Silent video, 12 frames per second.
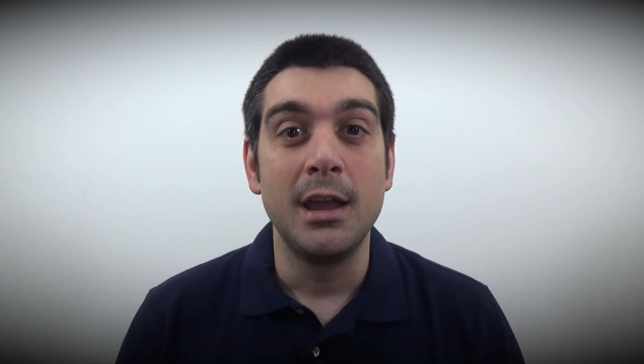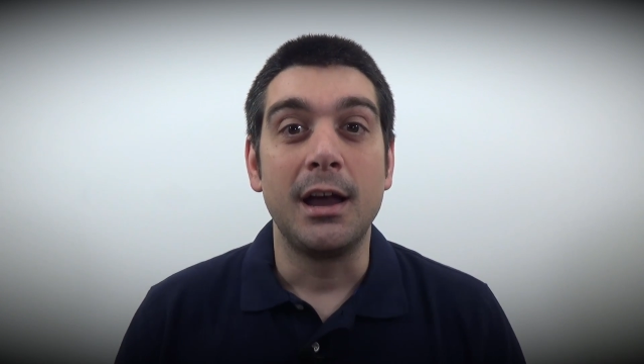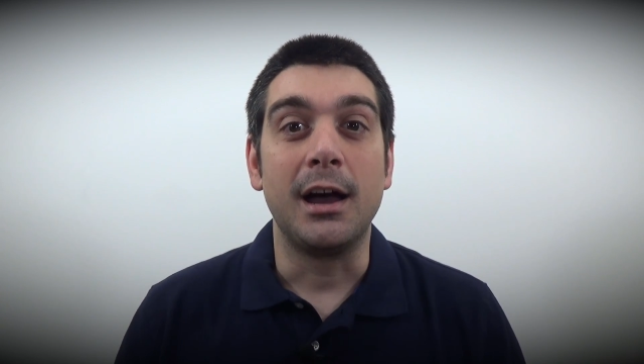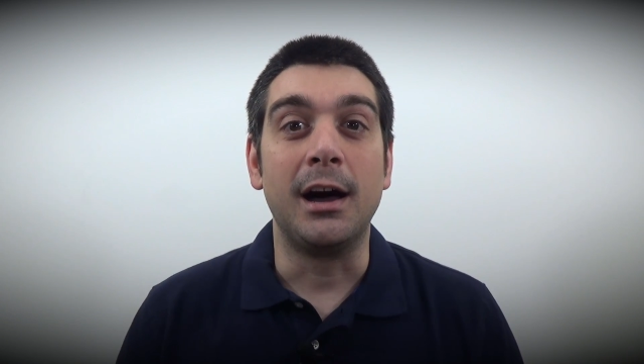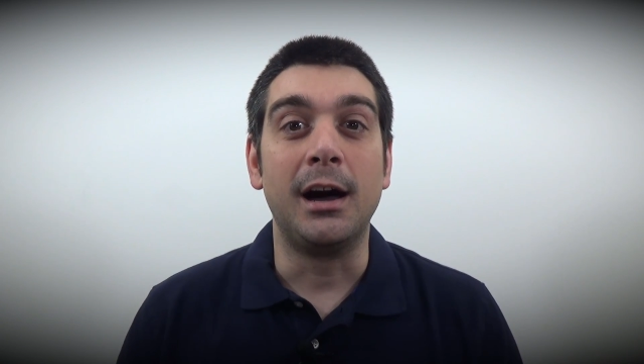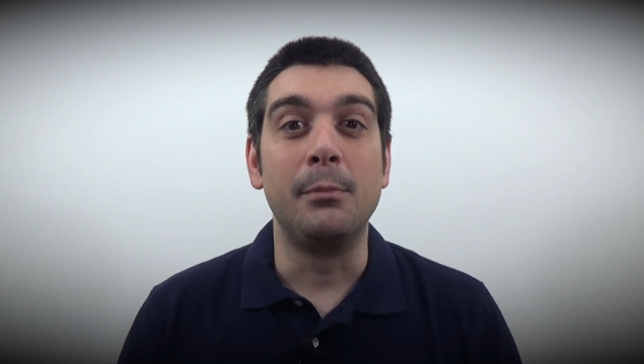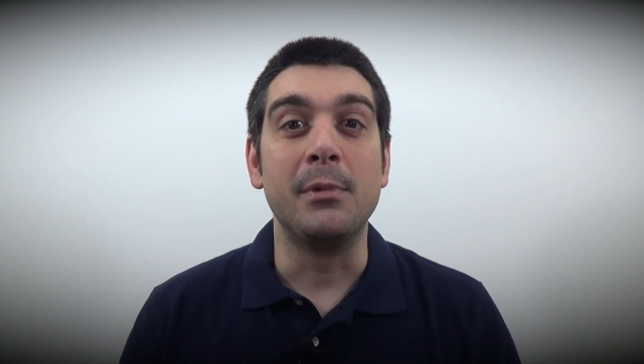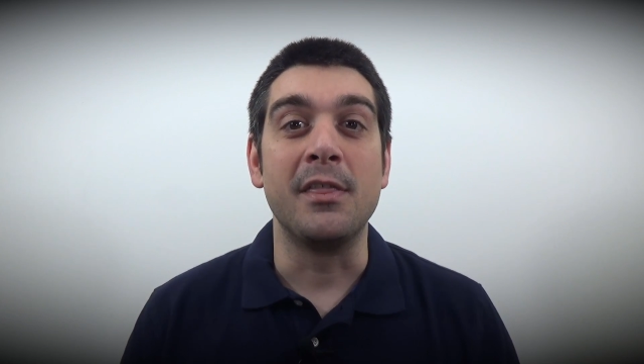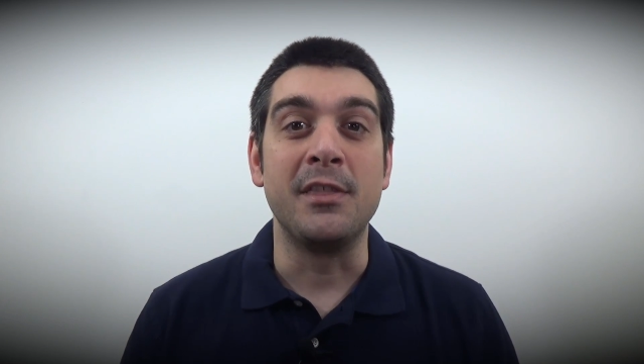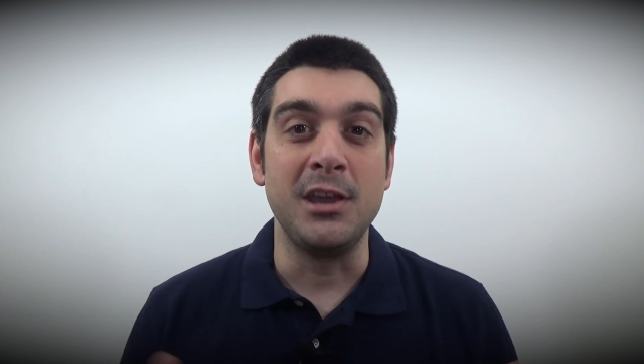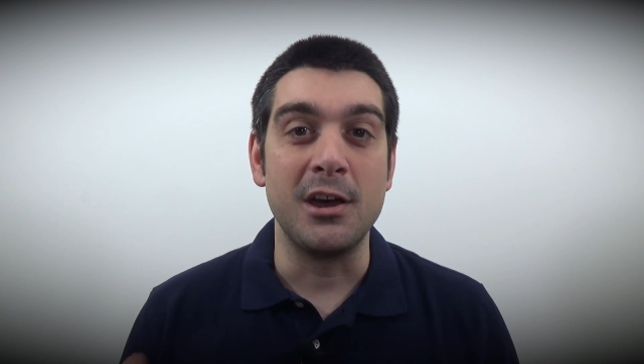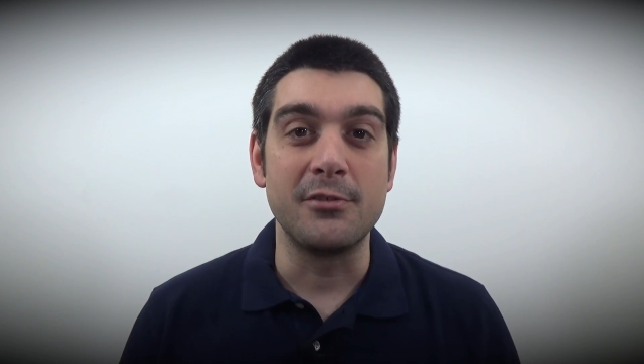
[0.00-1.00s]

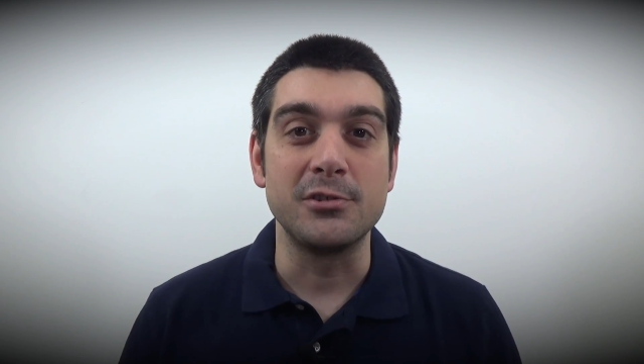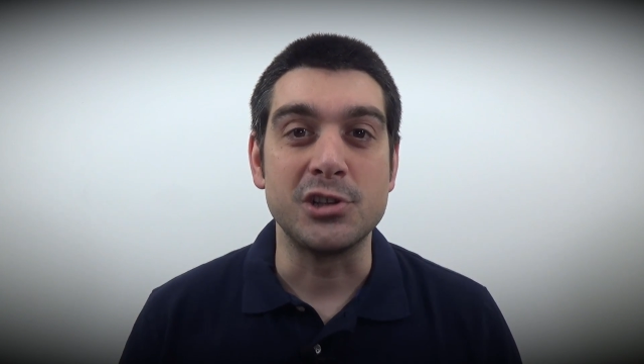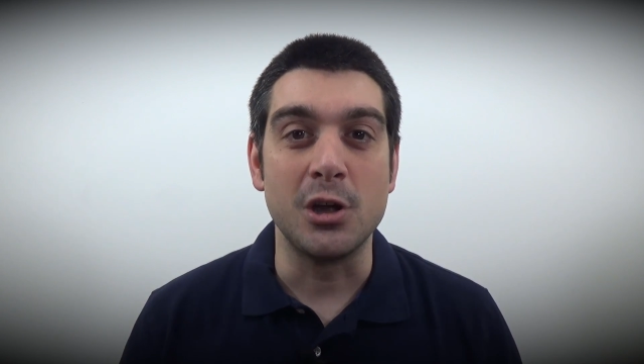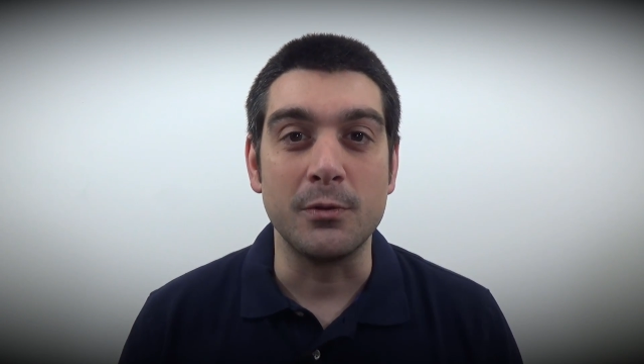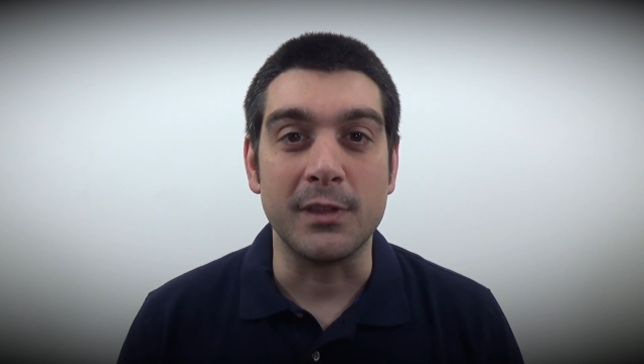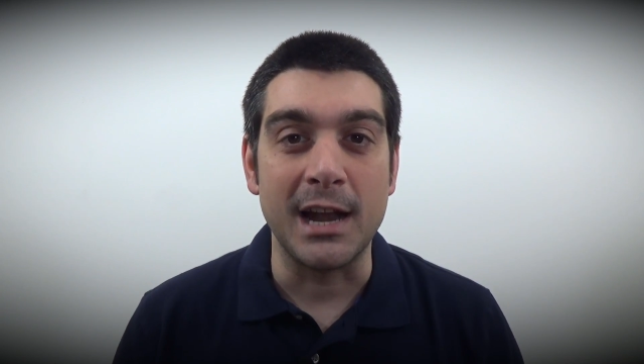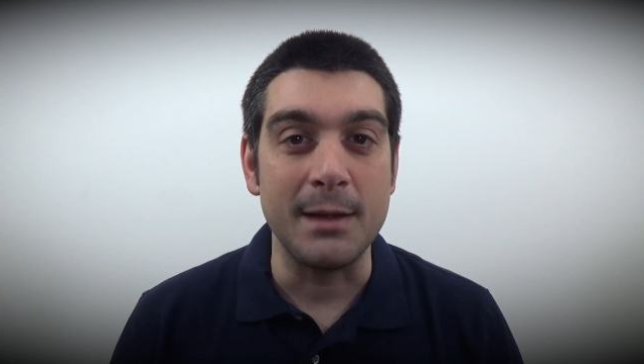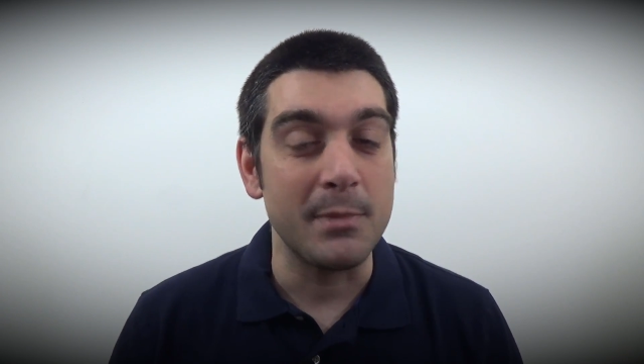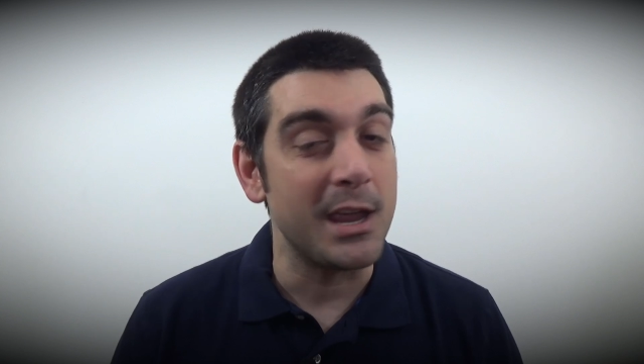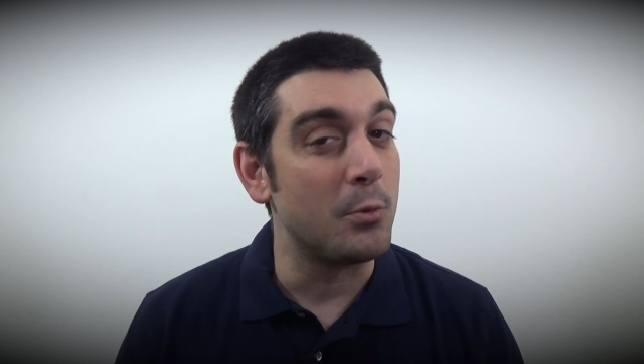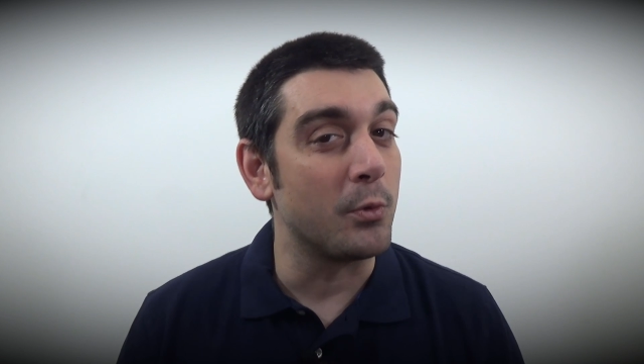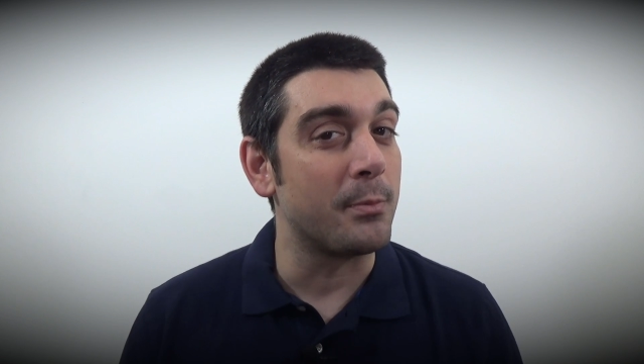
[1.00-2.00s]
The other joke that I
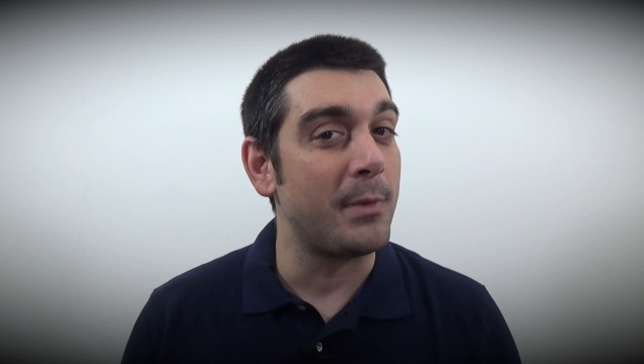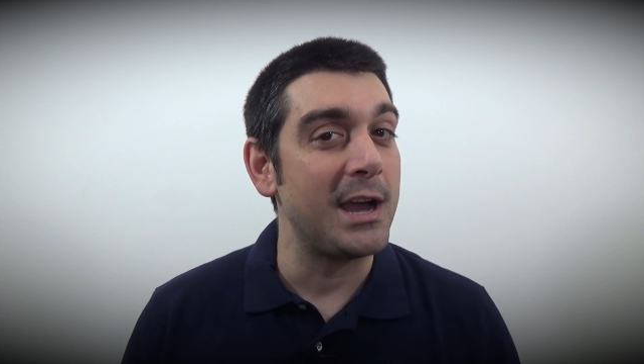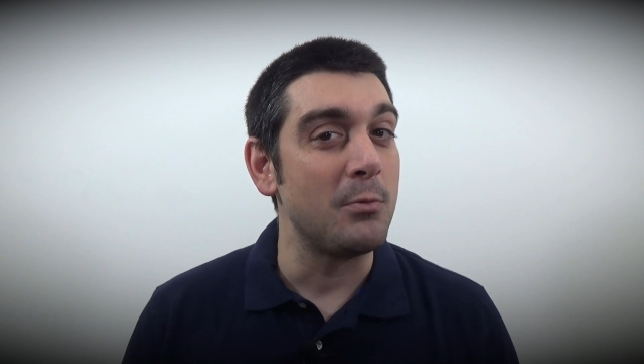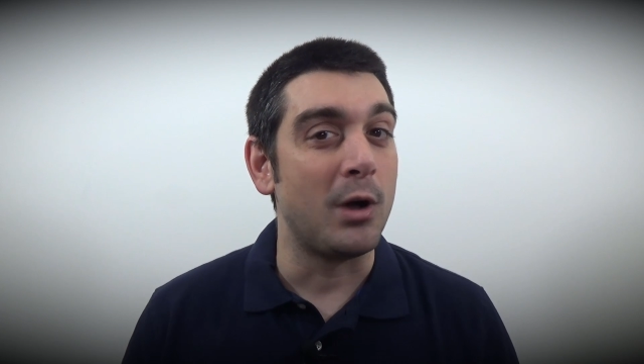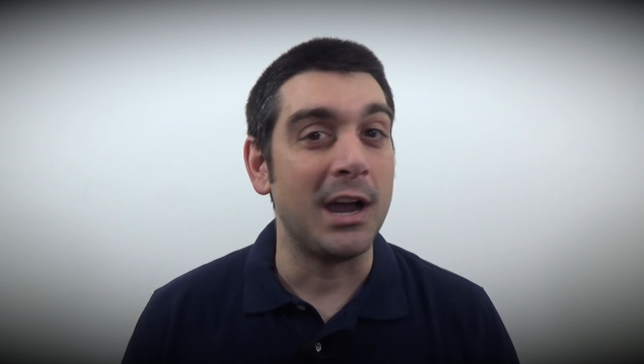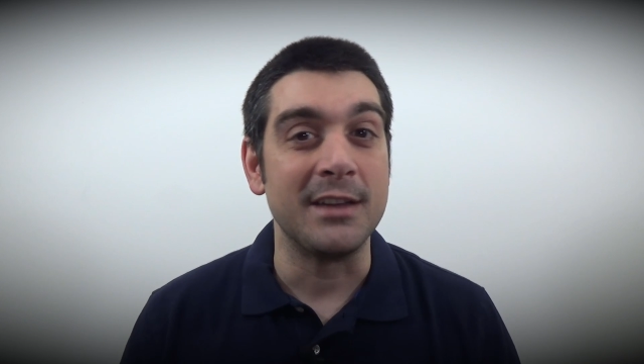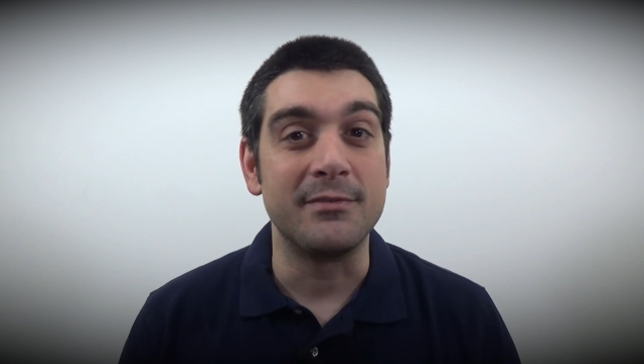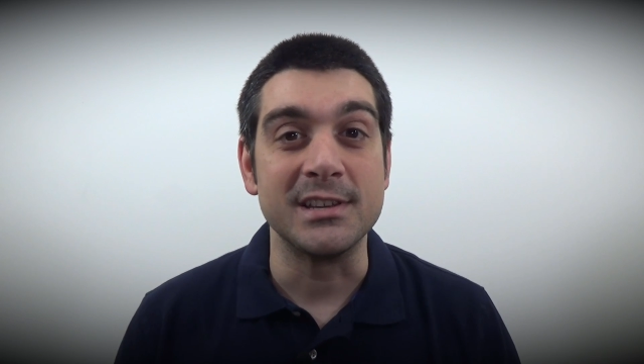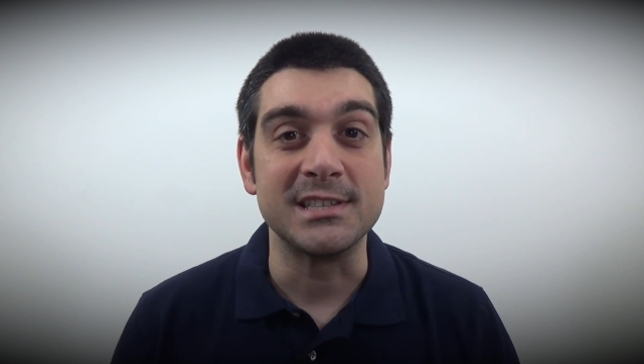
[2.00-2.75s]
make with my wife